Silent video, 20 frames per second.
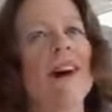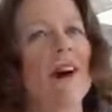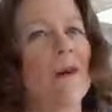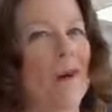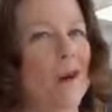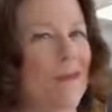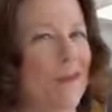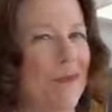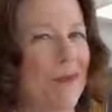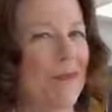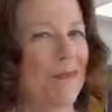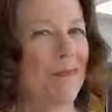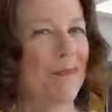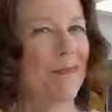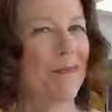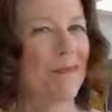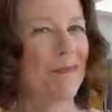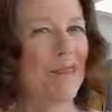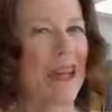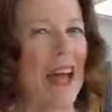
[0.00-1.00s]
However,
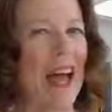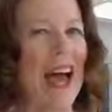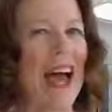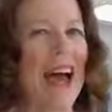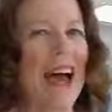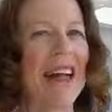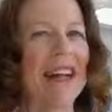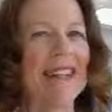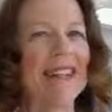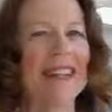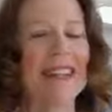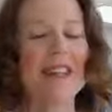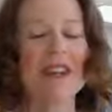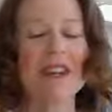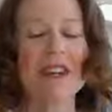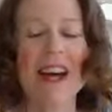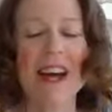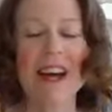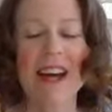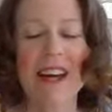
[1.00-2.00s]
I did
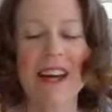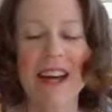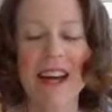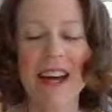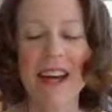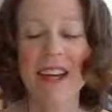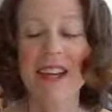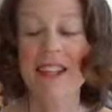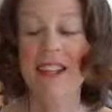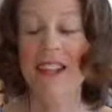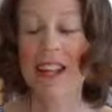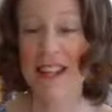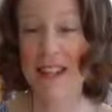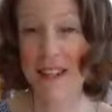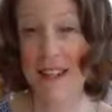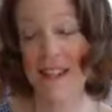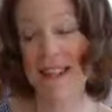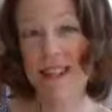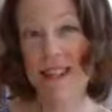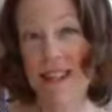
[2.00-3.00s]
try, lent
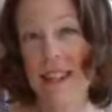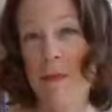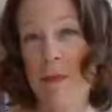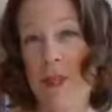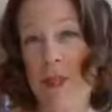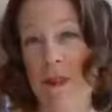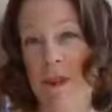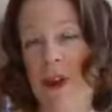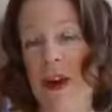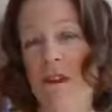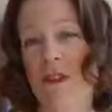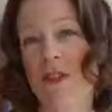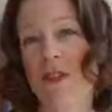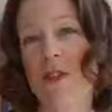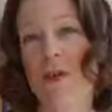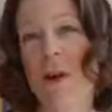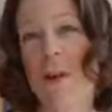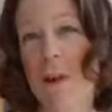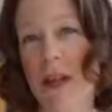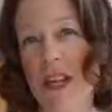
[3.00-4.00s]
this pillow out
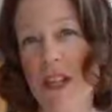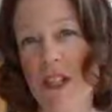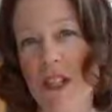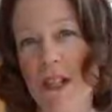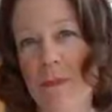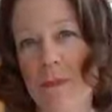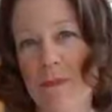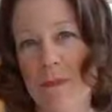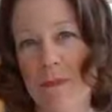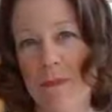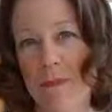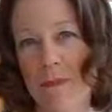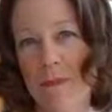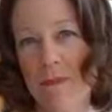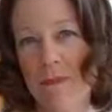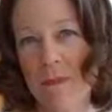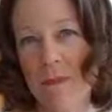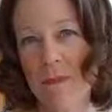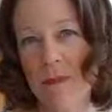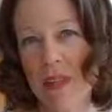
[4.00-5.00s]
to a patient
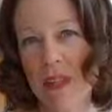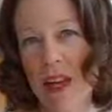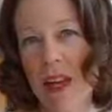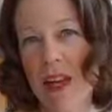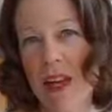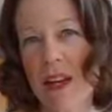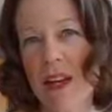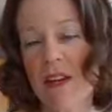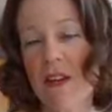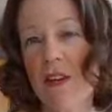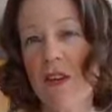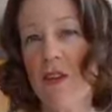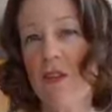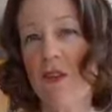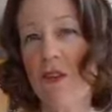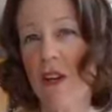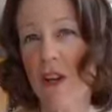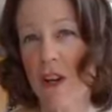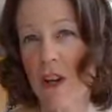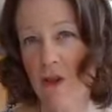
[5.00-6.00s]
and
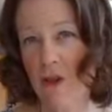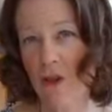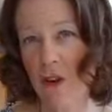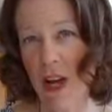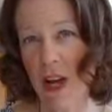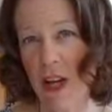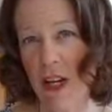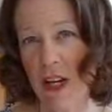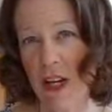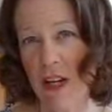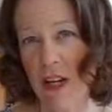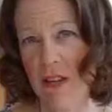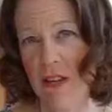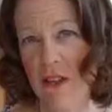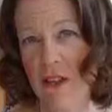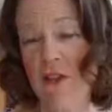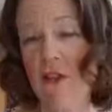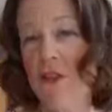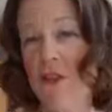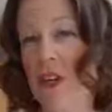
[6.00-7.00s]
she tried
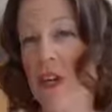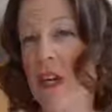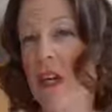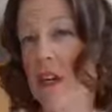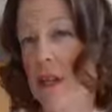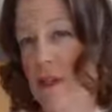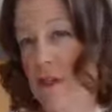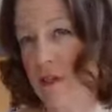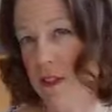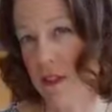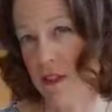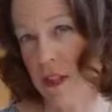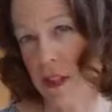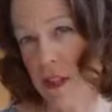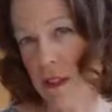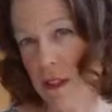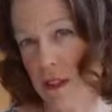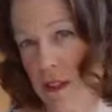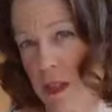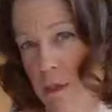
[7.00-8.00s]
it. She is a
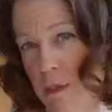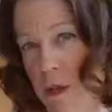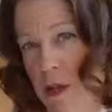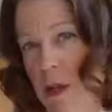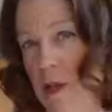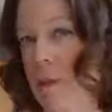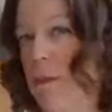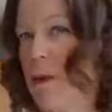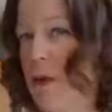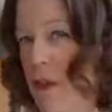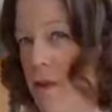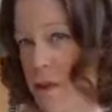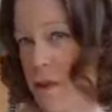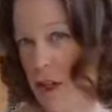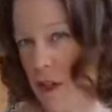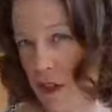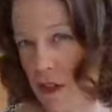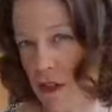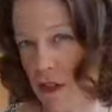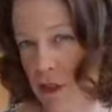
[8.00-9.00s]
side sleeper pretty
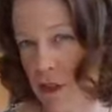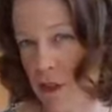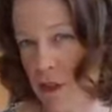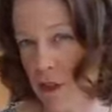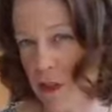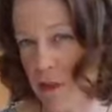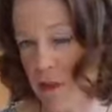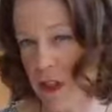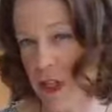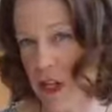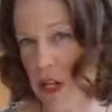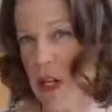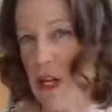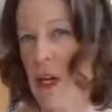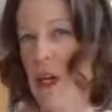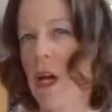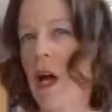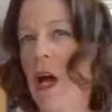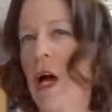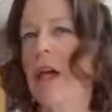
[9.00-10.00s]
much exclusively,
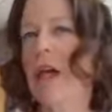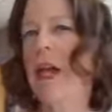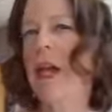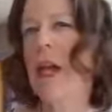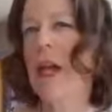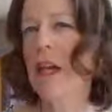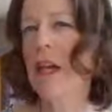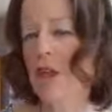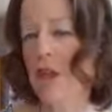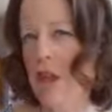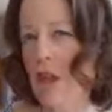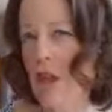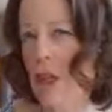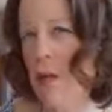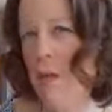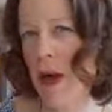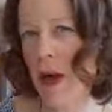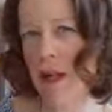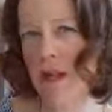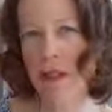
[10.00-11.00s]
occasionally
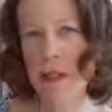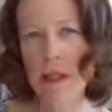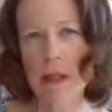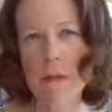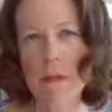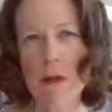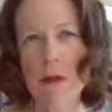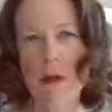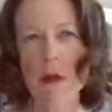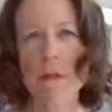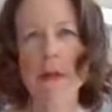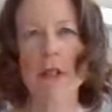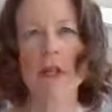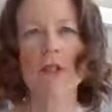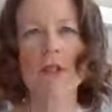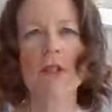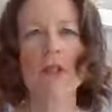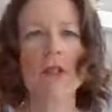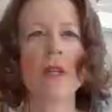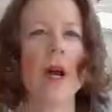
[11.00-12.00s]
a back sleeper, but
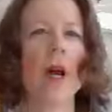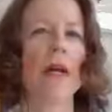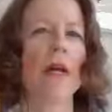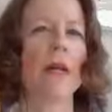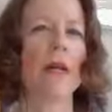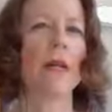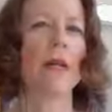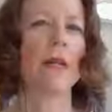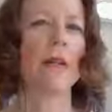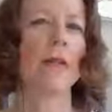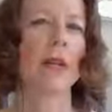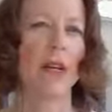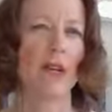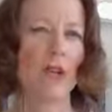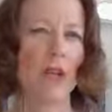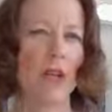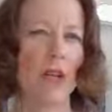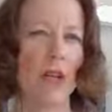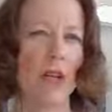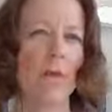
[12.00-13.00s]
not
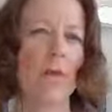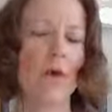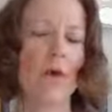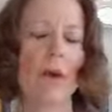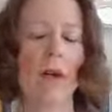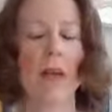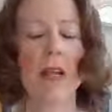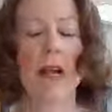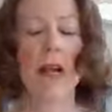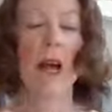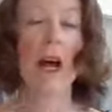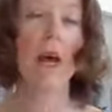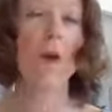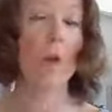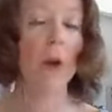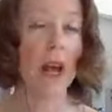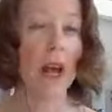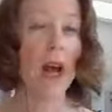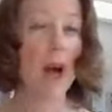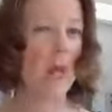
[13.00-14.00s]
intentionally, more like I
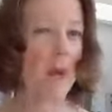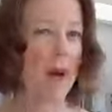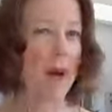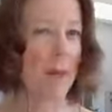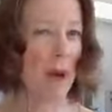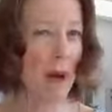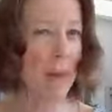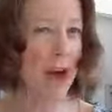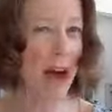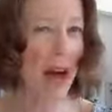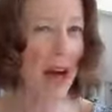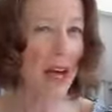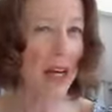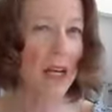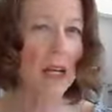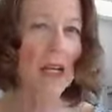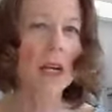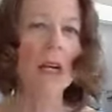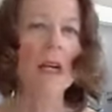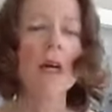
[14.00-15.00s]
wake up on my back.
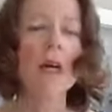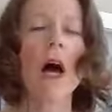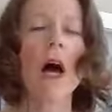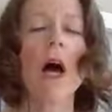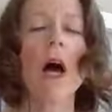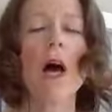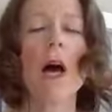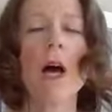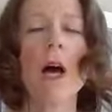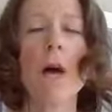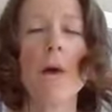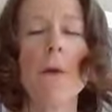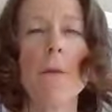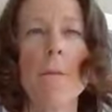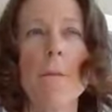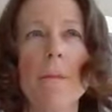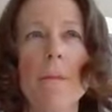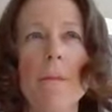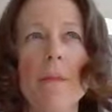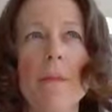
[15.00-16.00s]

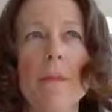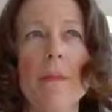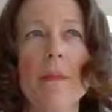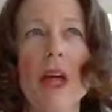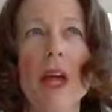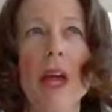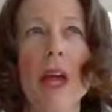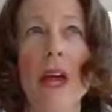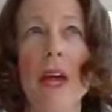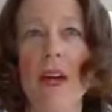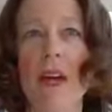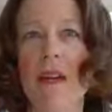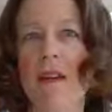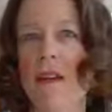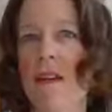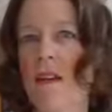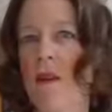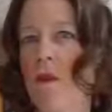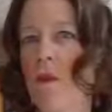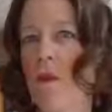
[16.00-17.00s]
And
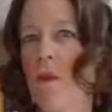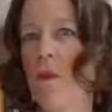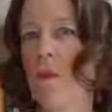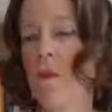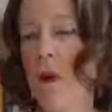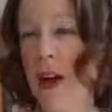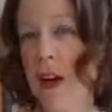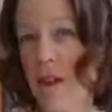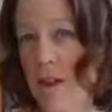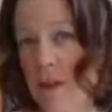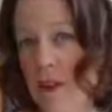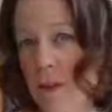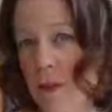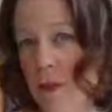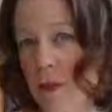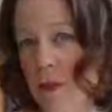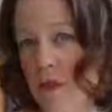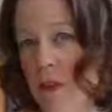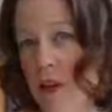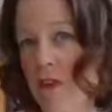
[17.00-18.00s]
back
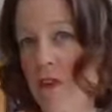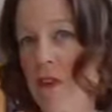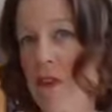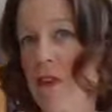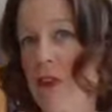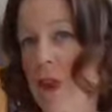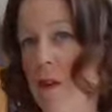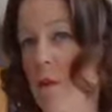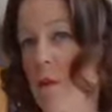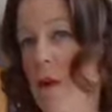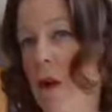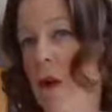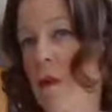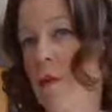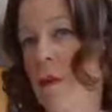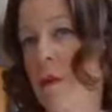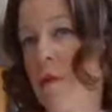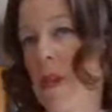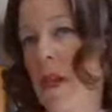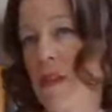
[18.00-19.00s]
sleepers have the same
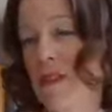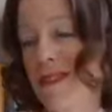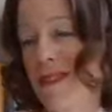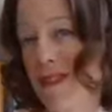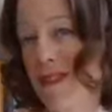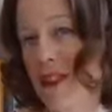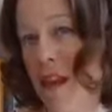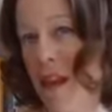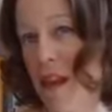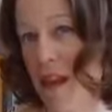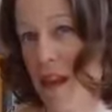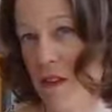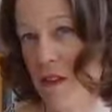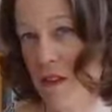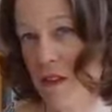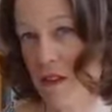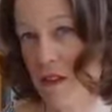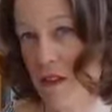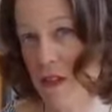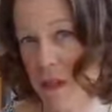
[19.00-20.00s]
problem as
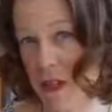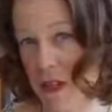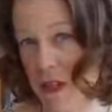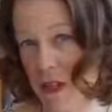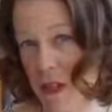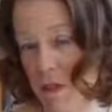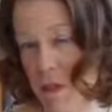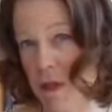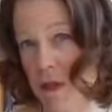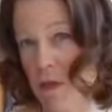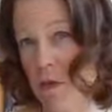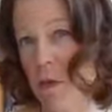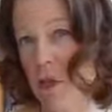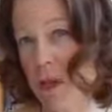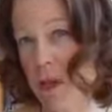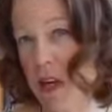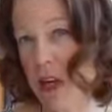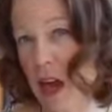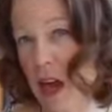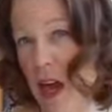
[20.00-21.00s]
stomach sleepers with
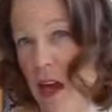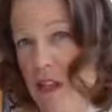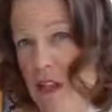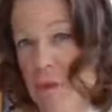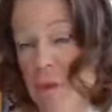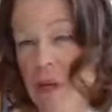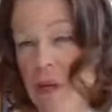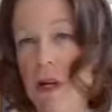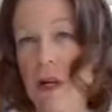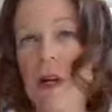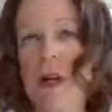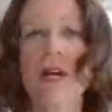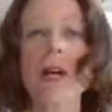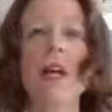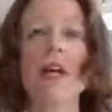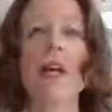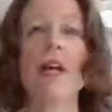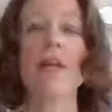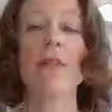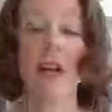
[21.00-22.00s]
the Casper
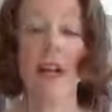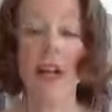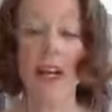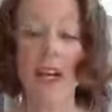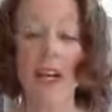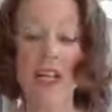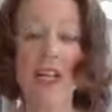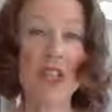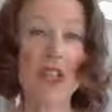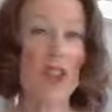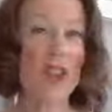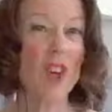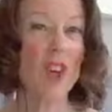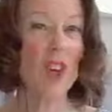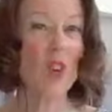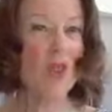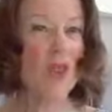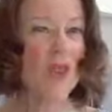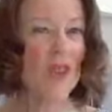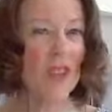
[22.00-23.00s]
in that it is
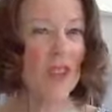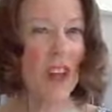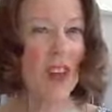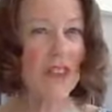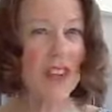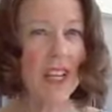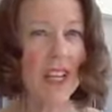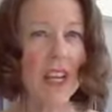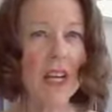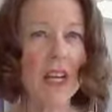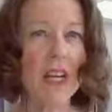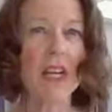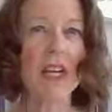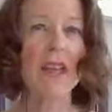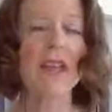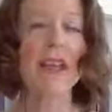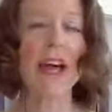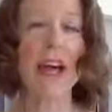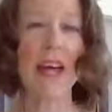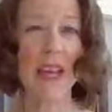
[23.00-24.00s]
so fluffy
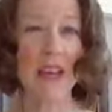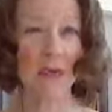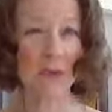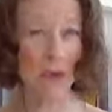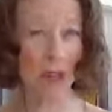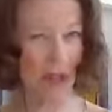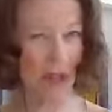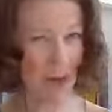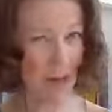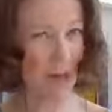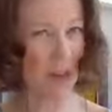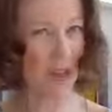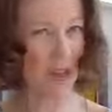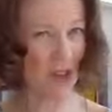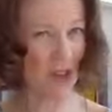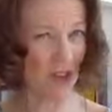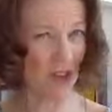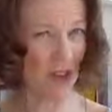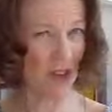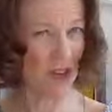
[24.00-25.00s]
that it really
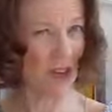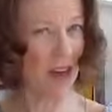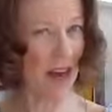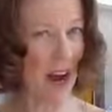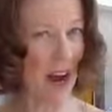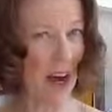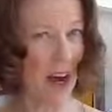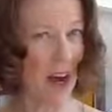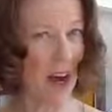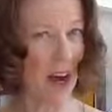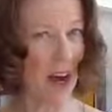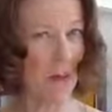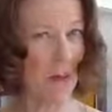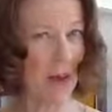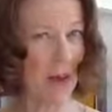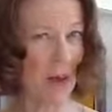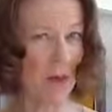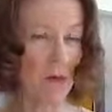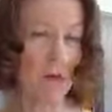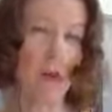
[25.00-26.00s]
pushes your neck up
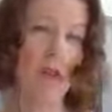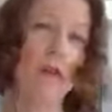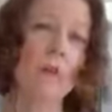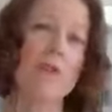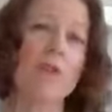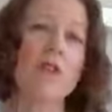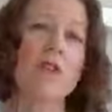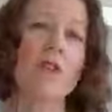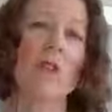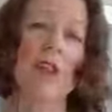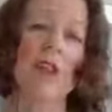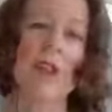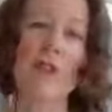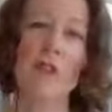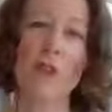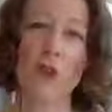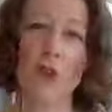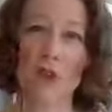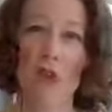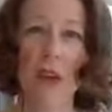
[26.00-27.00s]
and really puts a lot of
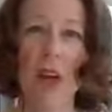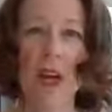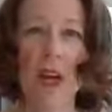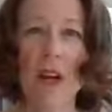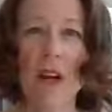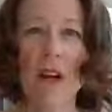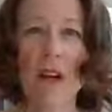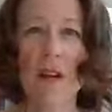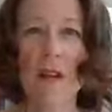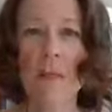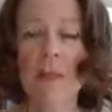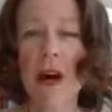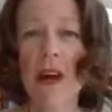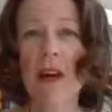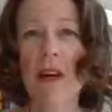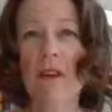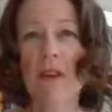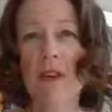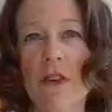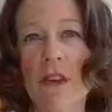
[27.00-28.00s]
strain on the
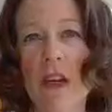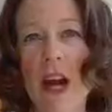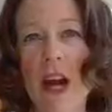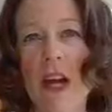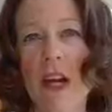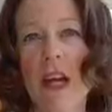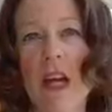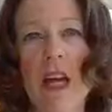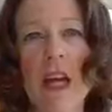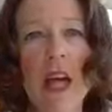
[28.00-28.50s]
back your neck.